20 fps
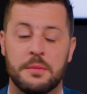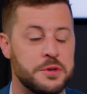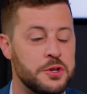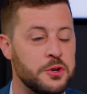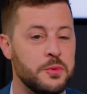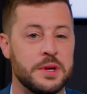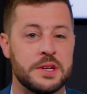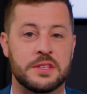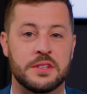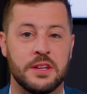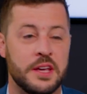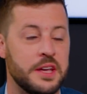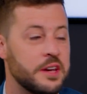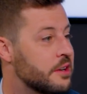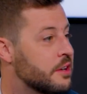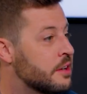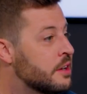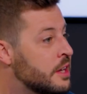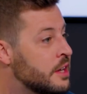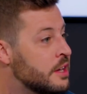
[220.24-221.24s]
2 weeks
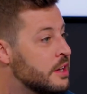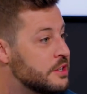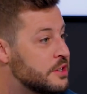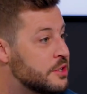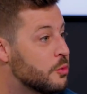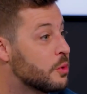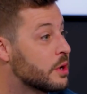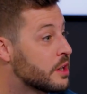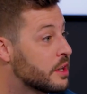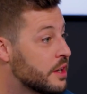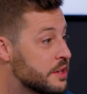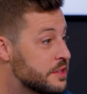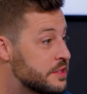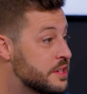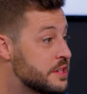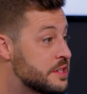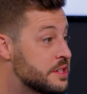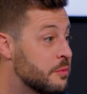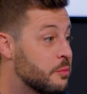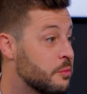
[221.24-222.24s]
later to work on a
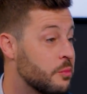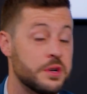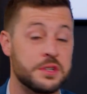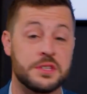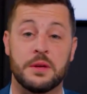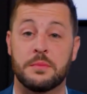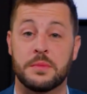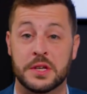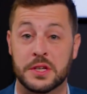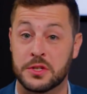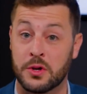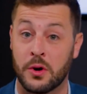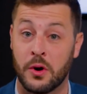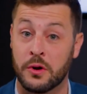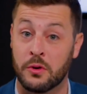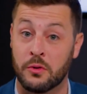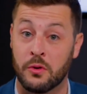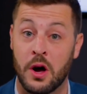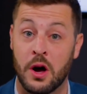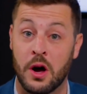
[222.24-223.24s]
system where something's
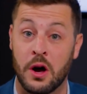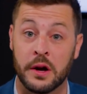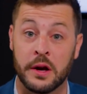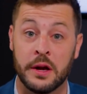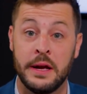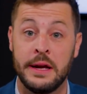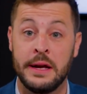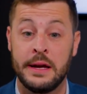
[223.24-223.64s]
going wrong.